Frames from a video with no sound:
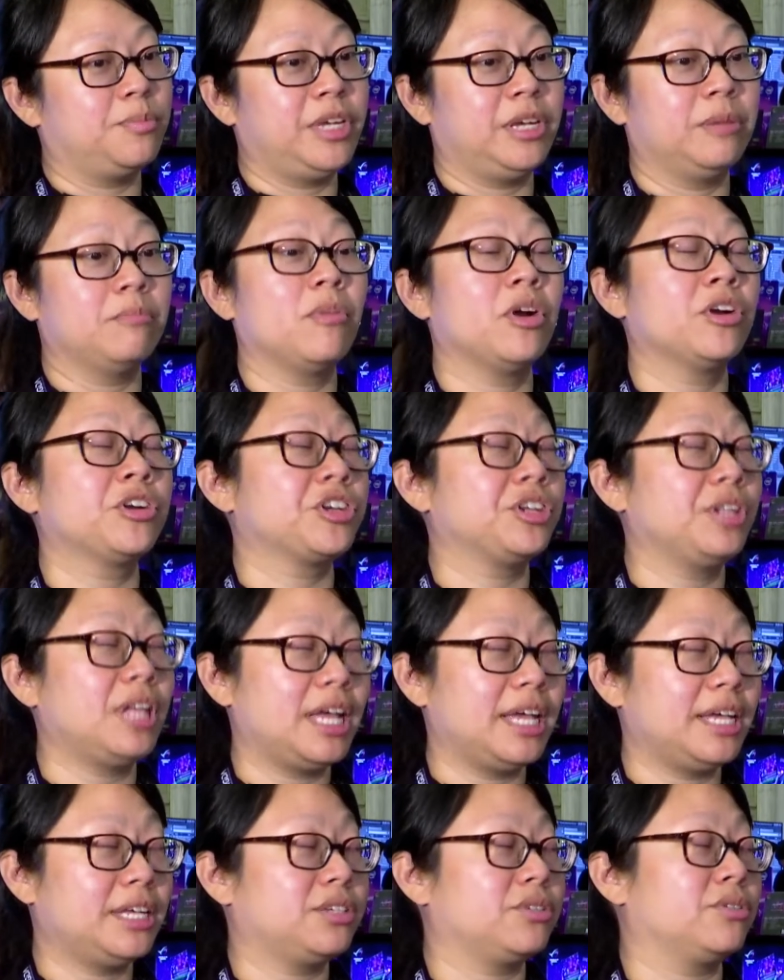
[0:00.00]
being
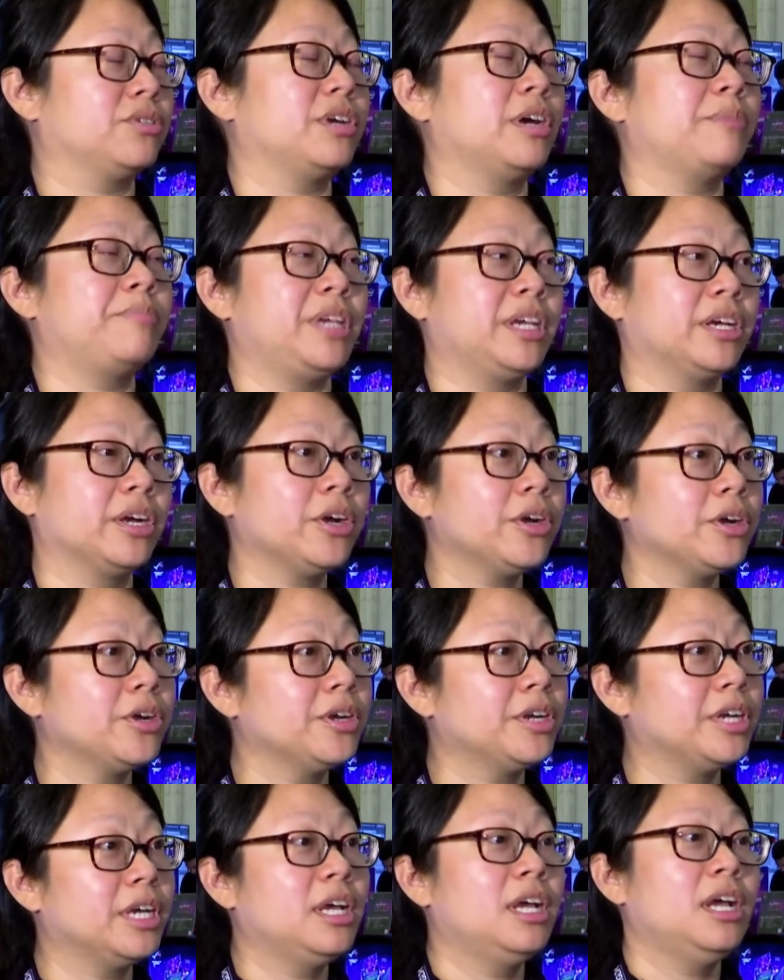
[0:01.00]
marginalized or not being
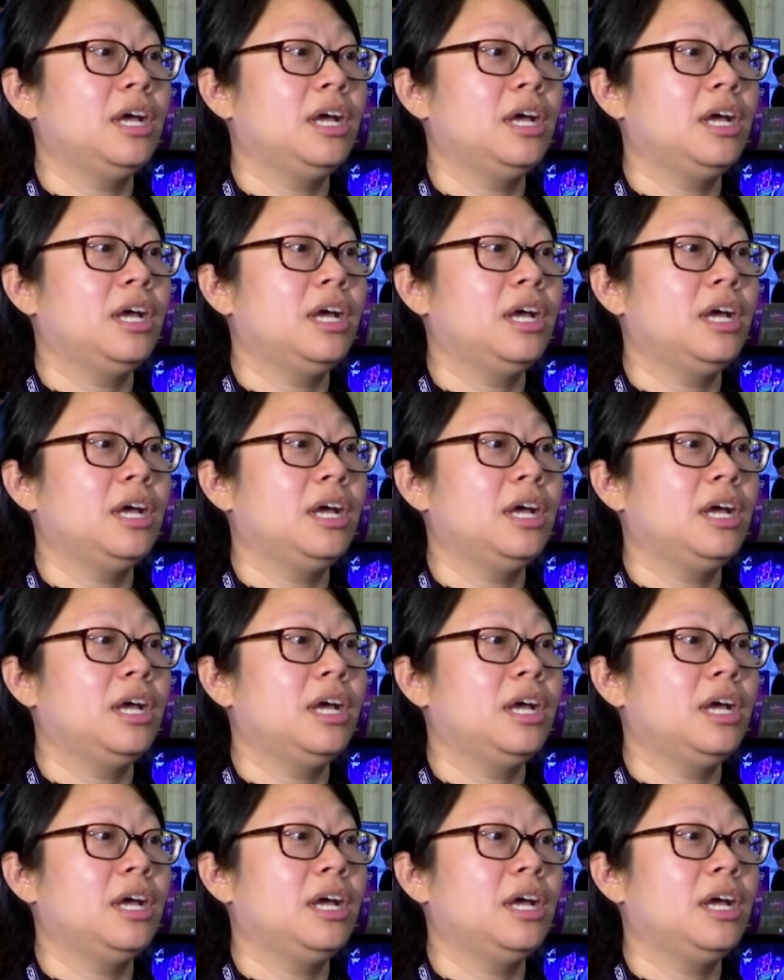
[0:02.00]
heard,